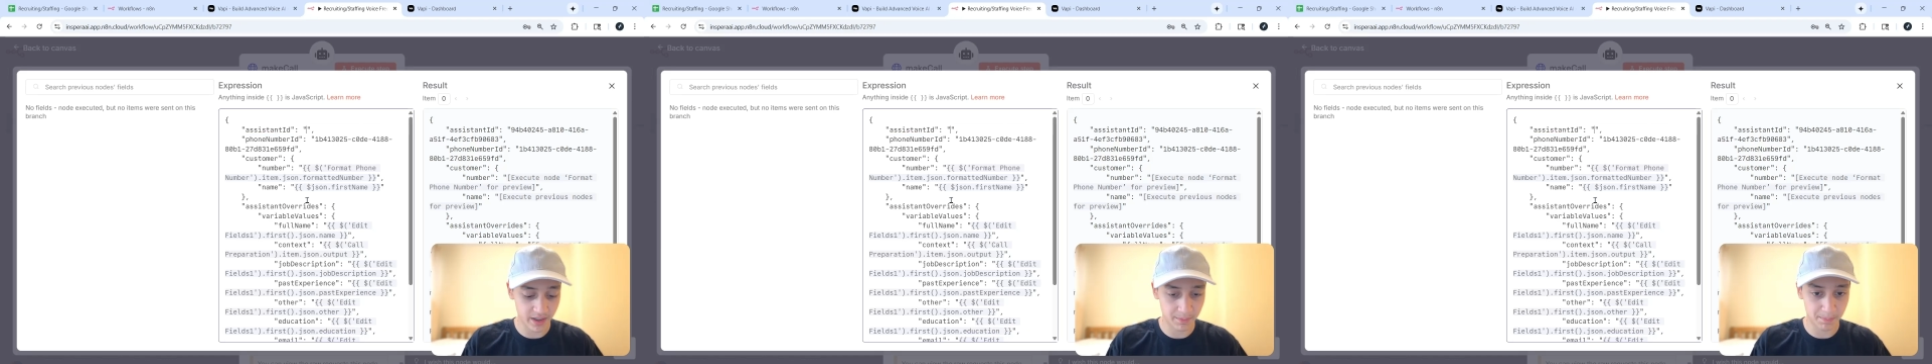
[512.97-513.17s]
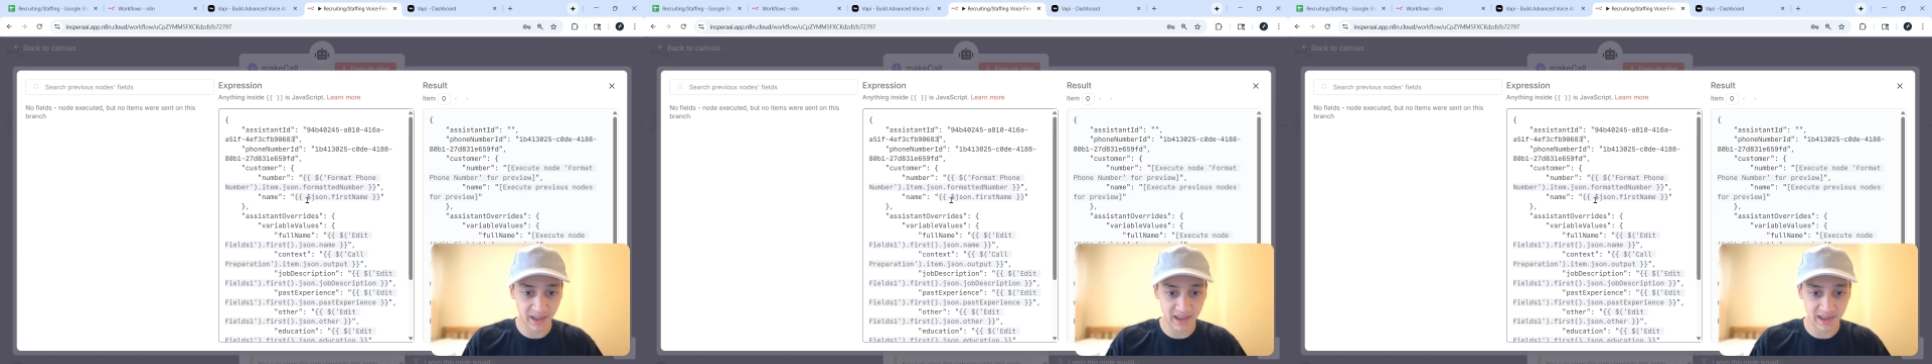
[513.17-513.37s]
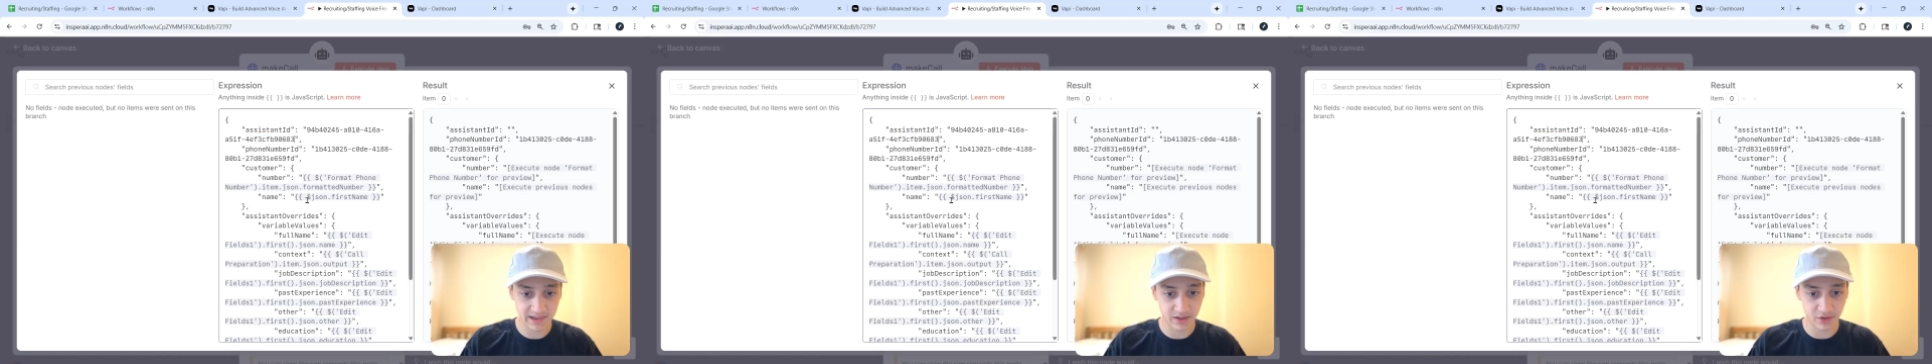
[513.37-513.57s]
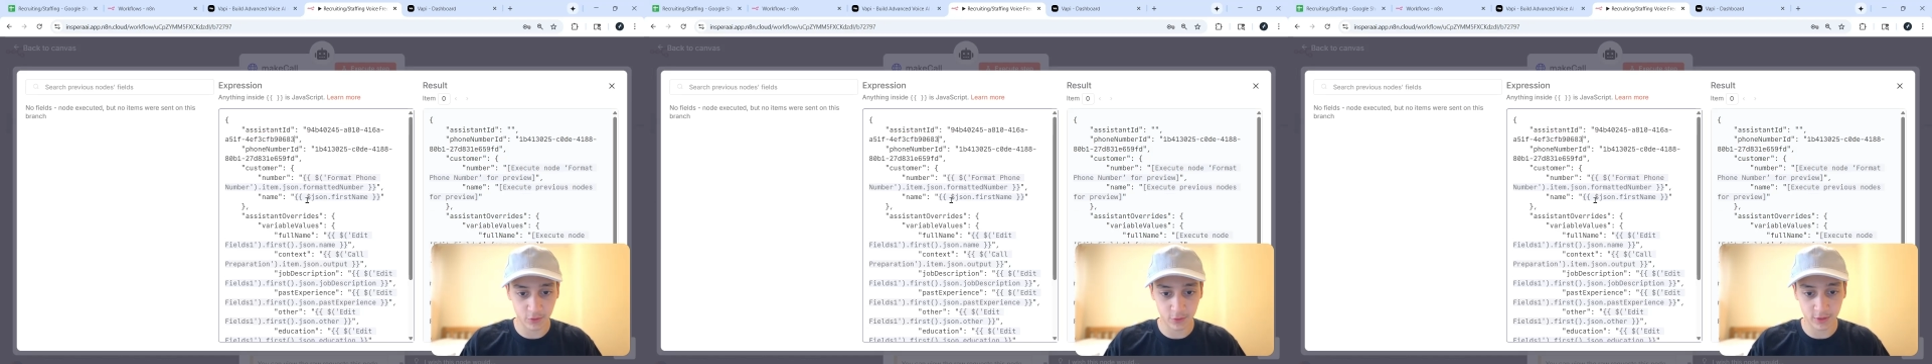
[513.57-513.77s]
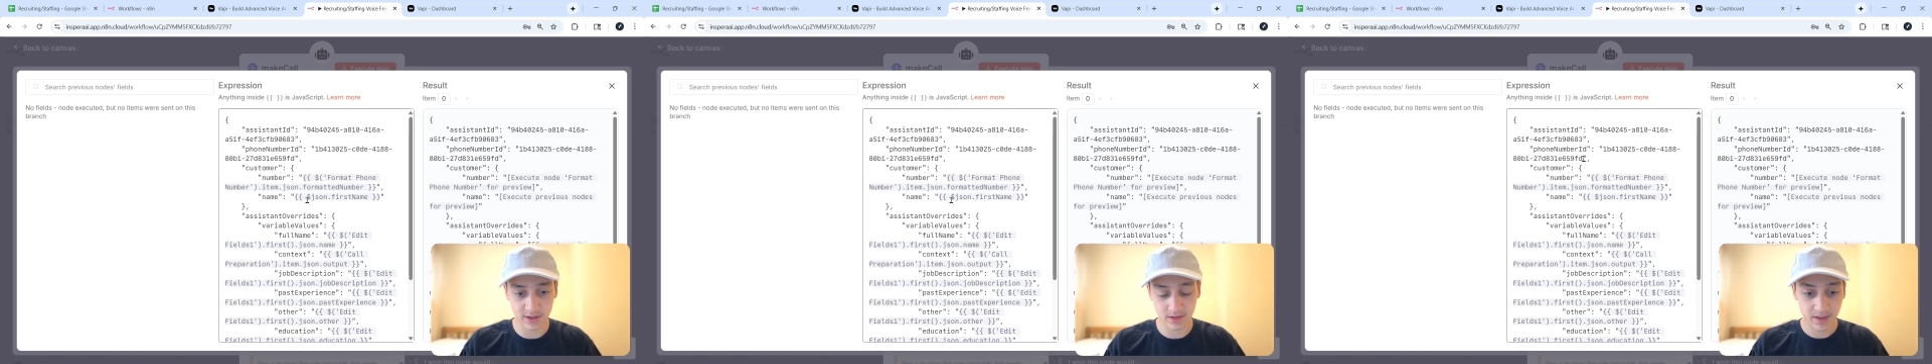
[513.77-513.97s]
and paste in
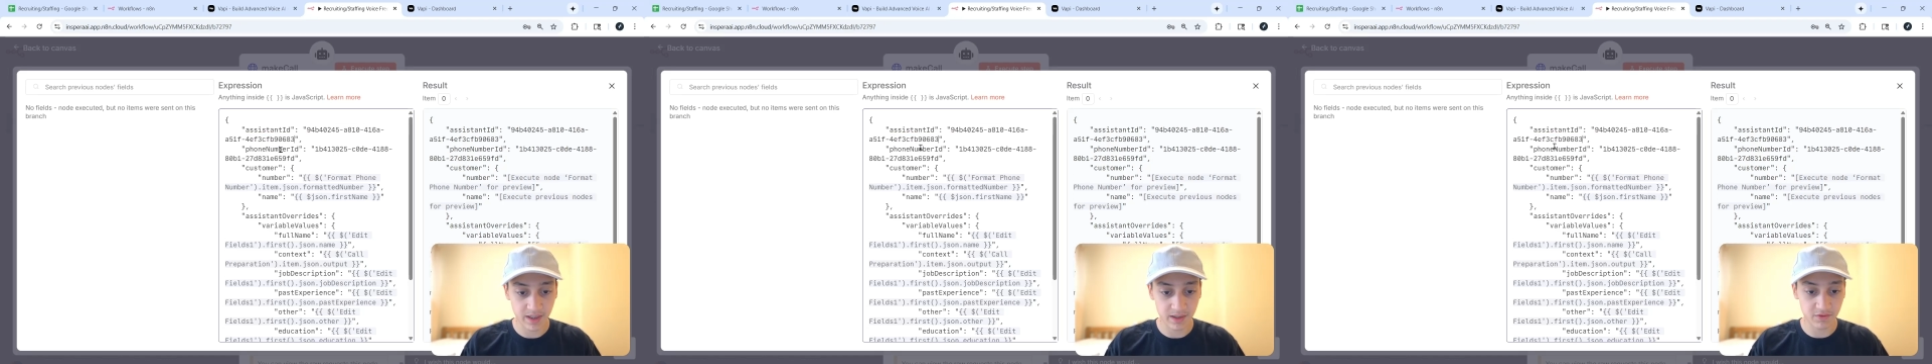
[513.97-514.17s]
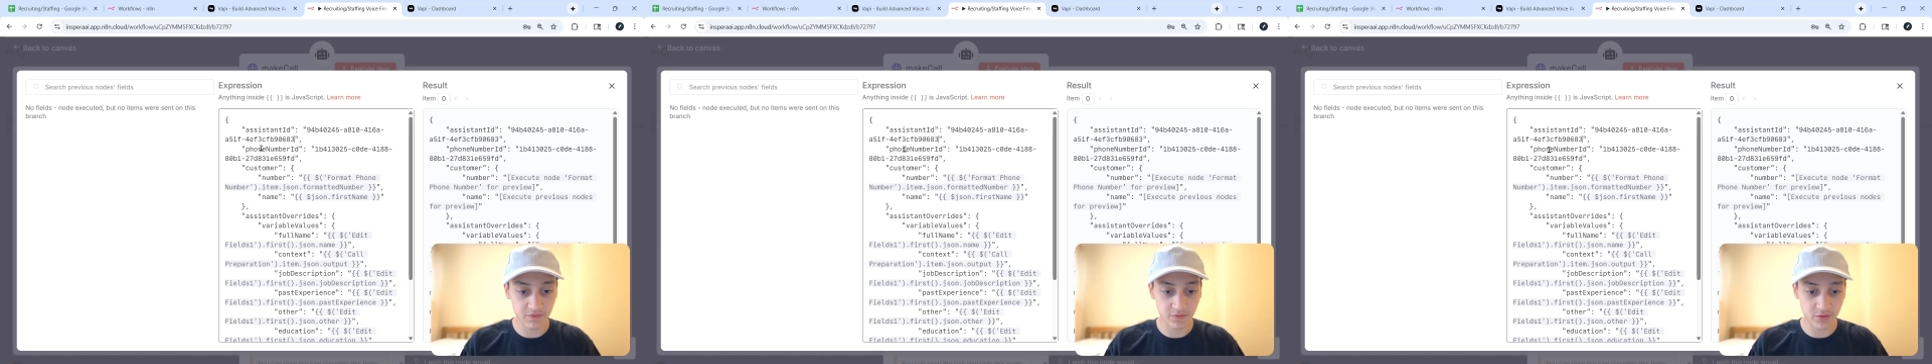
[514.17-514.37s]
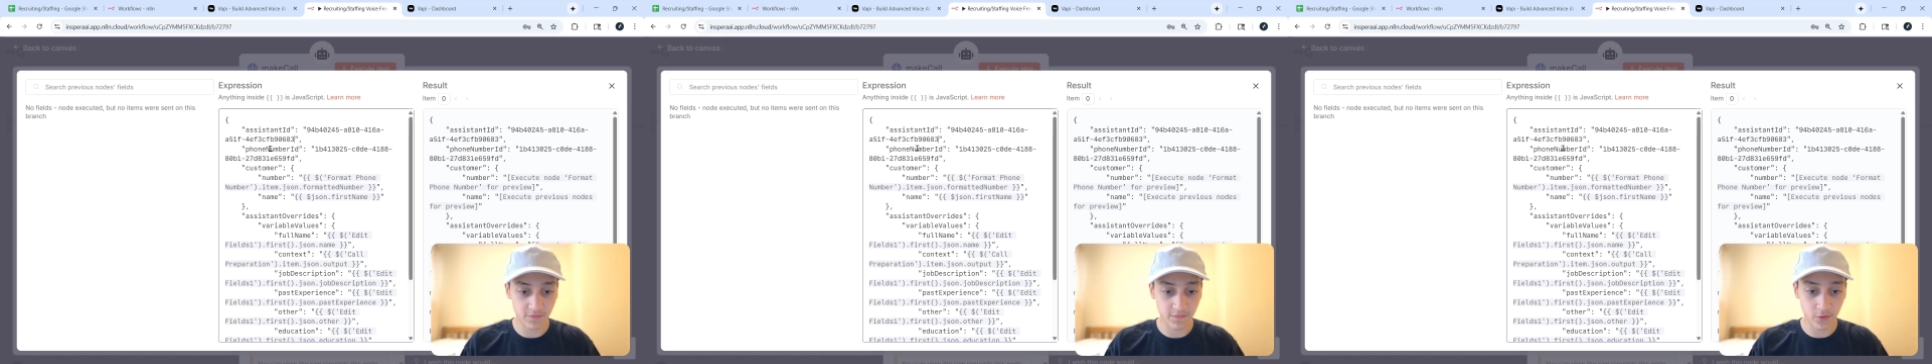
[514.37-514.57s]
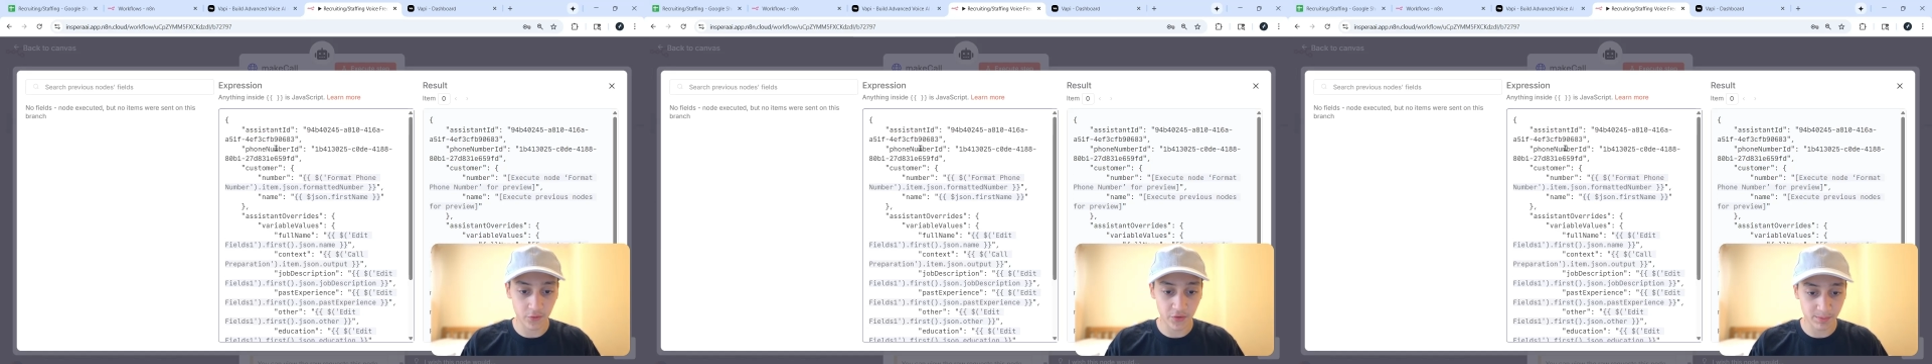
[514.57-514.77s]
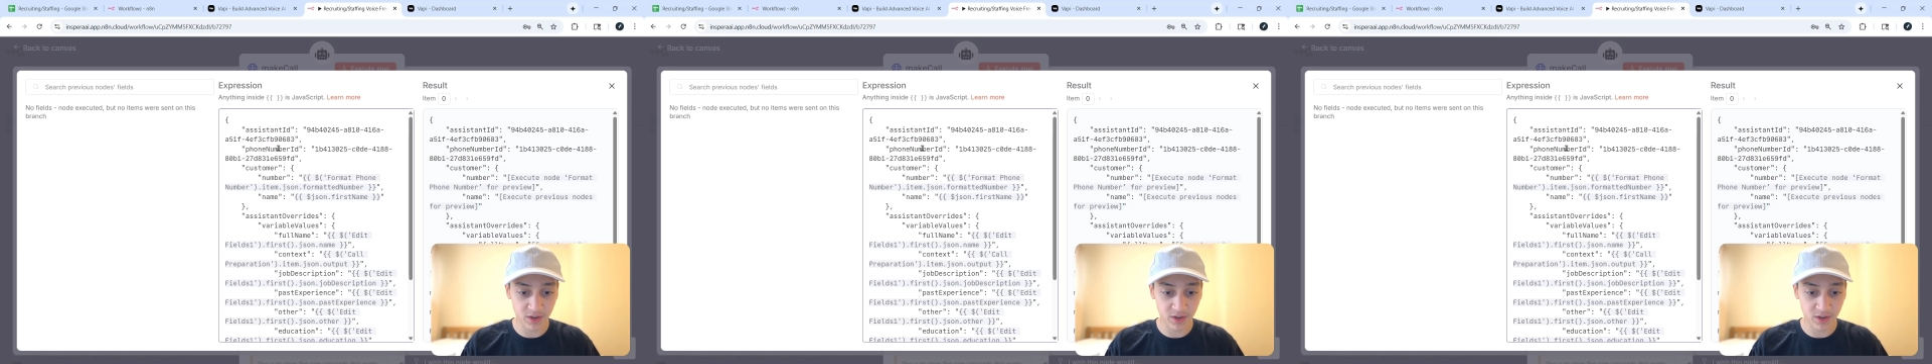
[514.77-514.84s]
yours. And then for the phone number